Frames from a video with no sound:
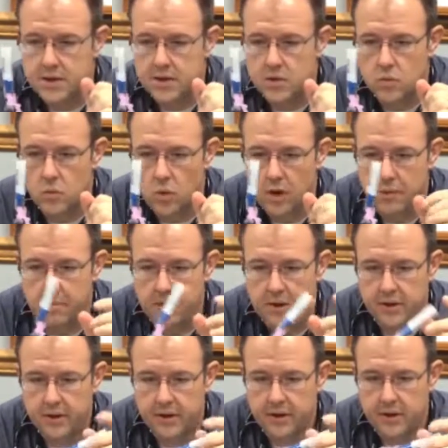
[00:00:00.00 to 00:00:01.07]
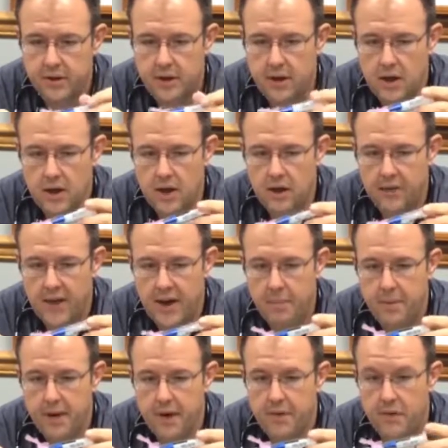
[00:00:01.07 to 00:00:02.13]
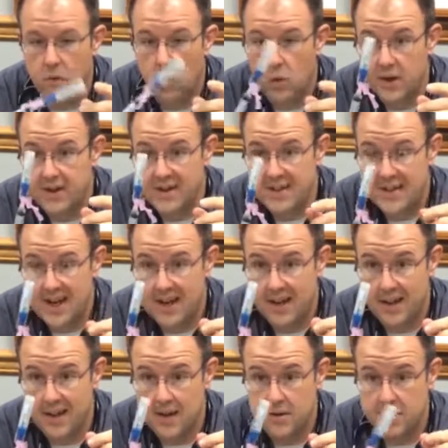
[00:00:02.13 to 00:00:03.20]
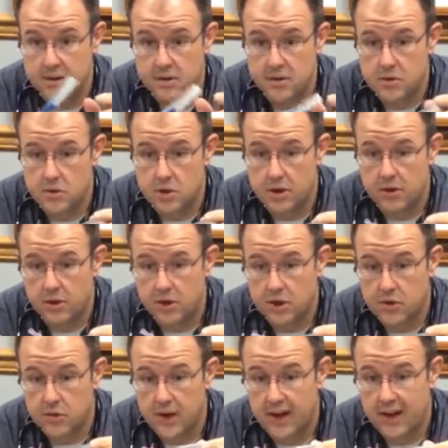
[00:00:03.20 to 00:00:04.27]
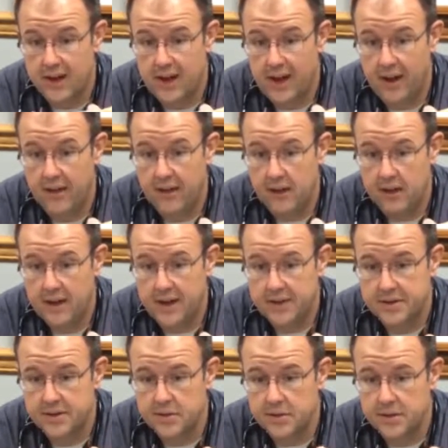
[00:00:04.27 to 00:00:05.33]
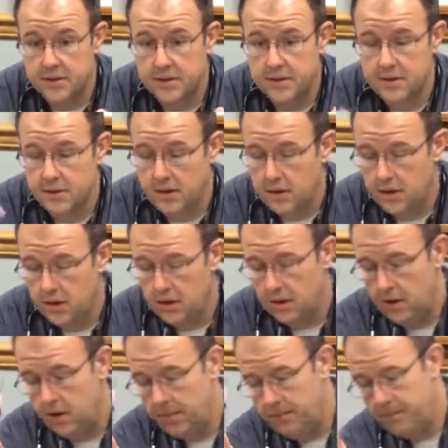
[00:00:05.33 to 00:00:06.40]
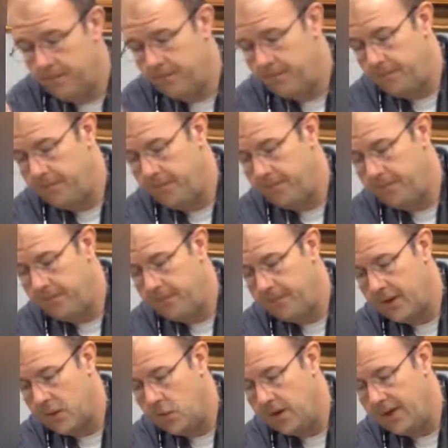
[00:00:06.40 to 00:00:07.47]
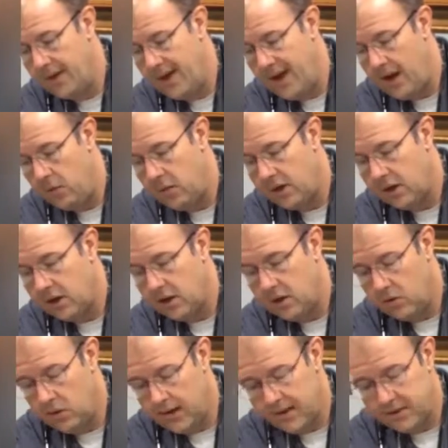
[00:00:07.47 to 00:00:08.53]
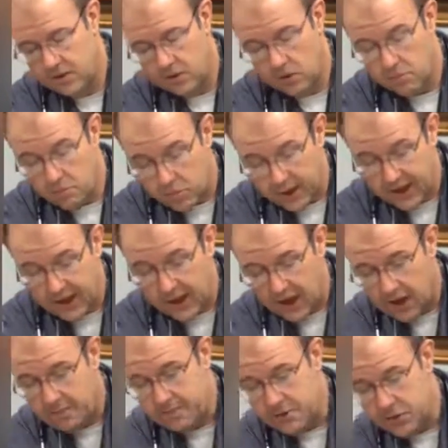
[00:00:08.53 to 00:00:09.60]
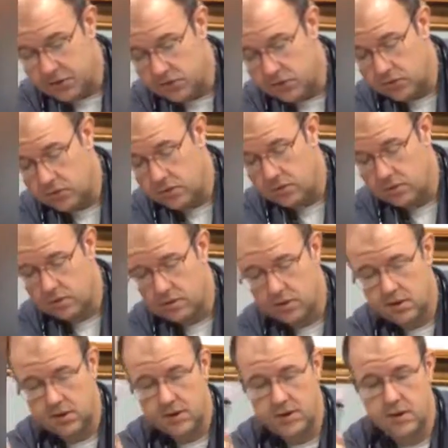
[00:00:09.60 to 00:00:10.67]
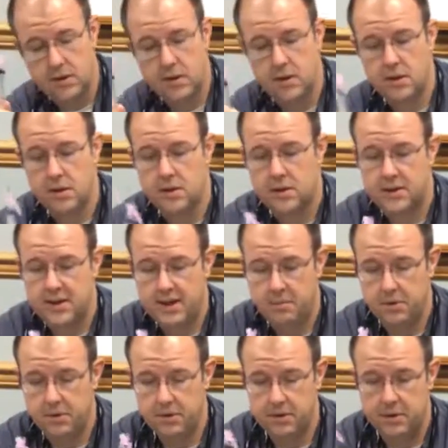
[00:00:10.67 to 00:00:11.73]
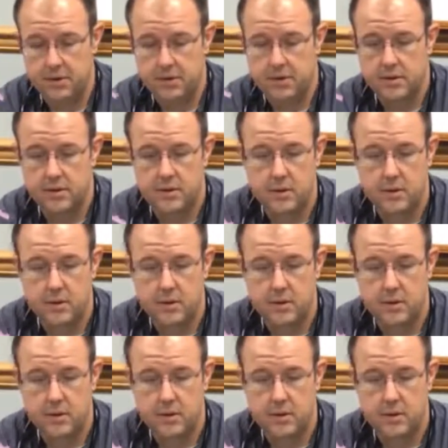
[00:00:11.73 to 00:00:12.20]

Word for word: So this is one milliliter of the epinephrine one to ten thousand drawn directly out of the glass syringe. Now with that, we can Q S it or bring it up to ten milliliters.